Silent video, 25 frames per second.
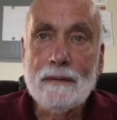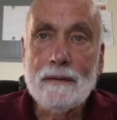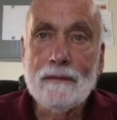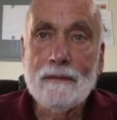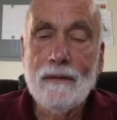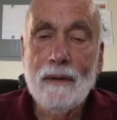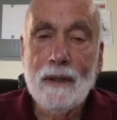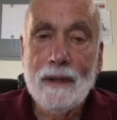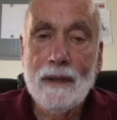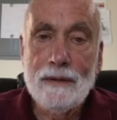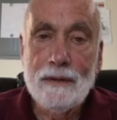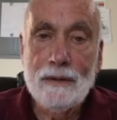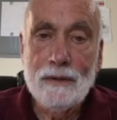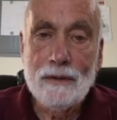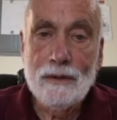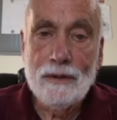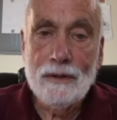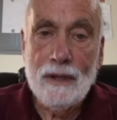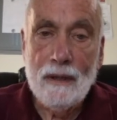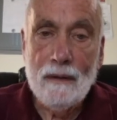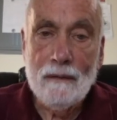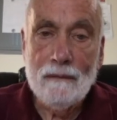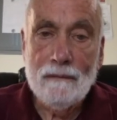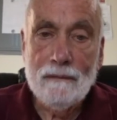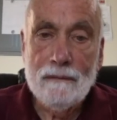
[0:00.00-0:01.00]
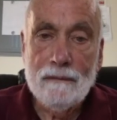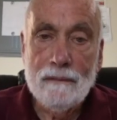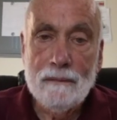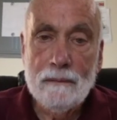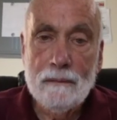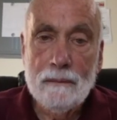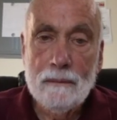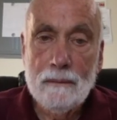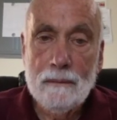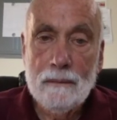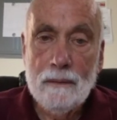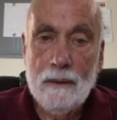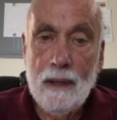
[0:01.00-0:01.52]
find yourself,
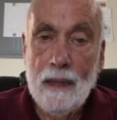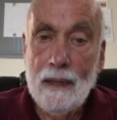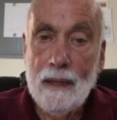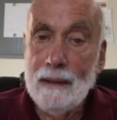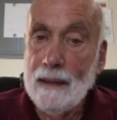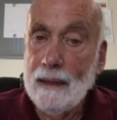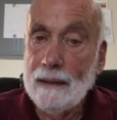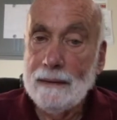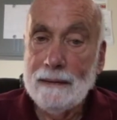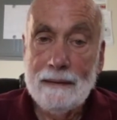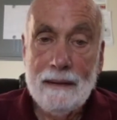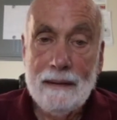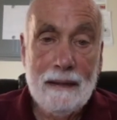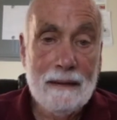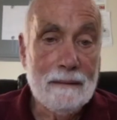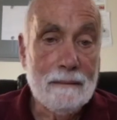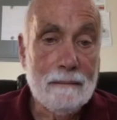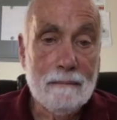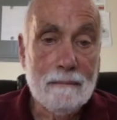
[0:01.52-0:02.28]
and that's it.